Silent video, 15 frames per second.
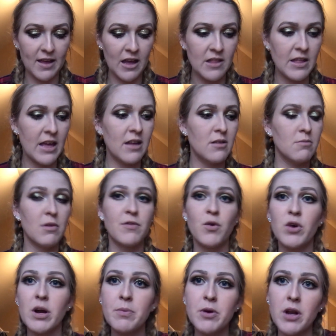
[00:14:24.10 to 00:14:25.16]
And then
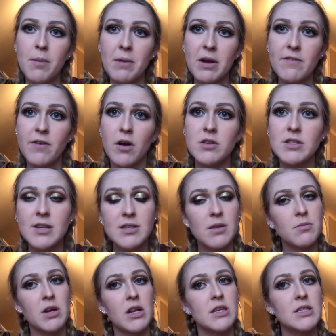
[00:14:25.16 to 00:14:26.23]
before I put on my falsies,
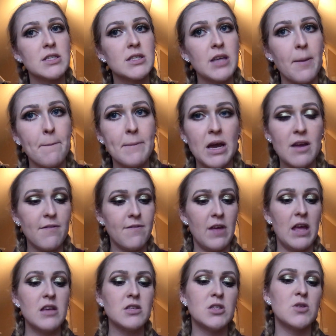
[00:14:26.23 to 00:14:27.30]
I'm going to set my
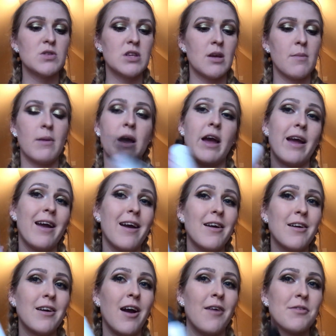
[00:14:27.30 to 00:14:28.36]
face using my
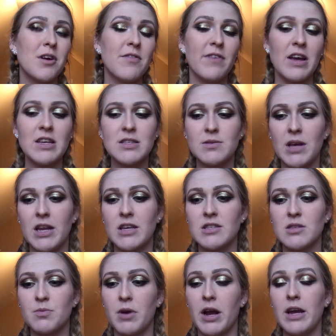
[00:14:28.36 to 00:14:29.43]
Cover FX setting
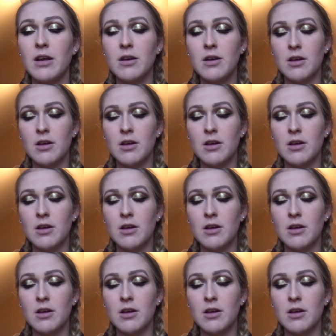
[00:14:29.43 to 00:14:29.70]
spray.